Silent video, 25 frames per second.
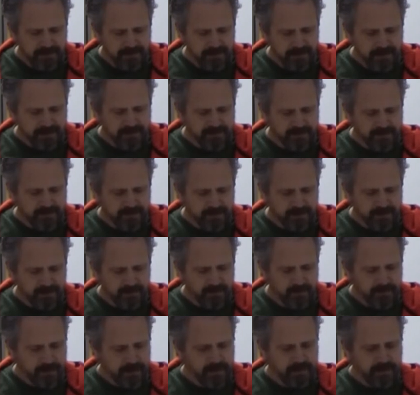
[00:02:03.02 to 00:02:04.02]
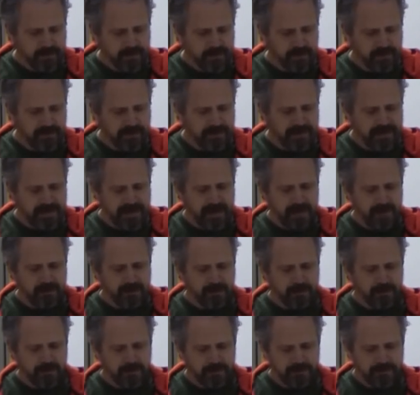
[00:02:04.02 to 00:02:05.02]
a mixture of myrrh and
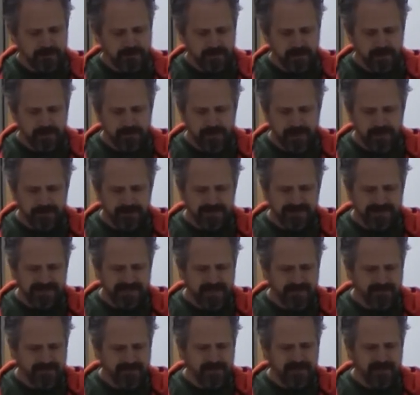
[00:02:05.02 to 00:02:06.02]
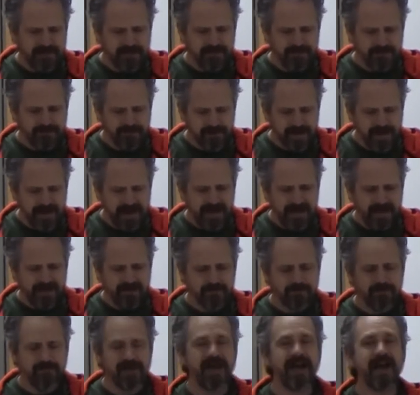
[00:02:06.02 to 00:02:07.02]
aloes, about
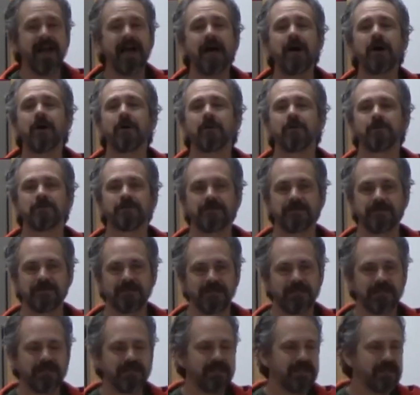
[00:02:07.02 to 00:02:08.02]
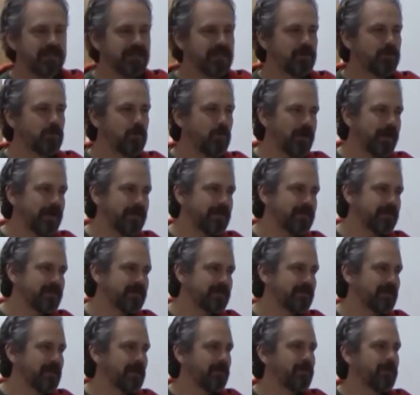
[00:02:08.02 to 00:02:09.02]
75 pounds in
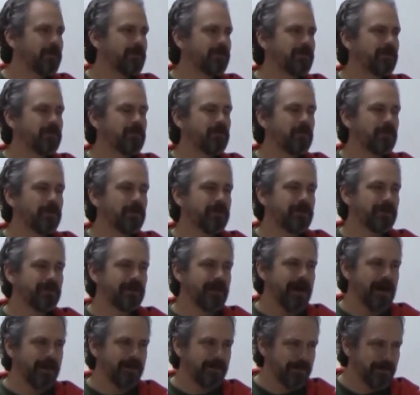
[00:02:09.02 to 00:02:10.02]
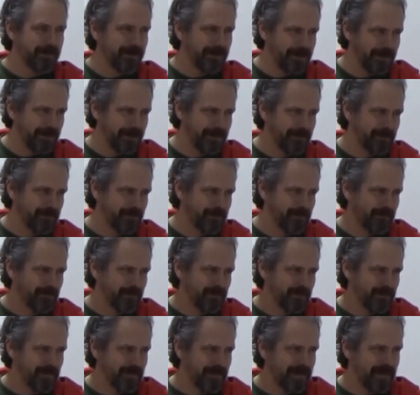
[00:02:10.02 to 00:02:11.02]
weight. That would have been worth a lot of money.
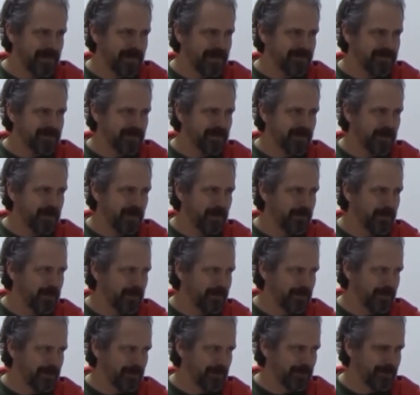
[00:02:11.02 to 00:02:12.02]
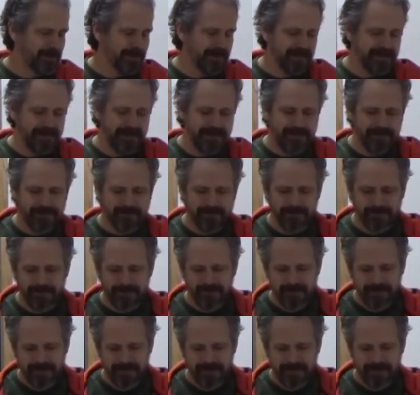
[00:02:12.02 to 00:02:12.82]
And that's going to come up a little bit later.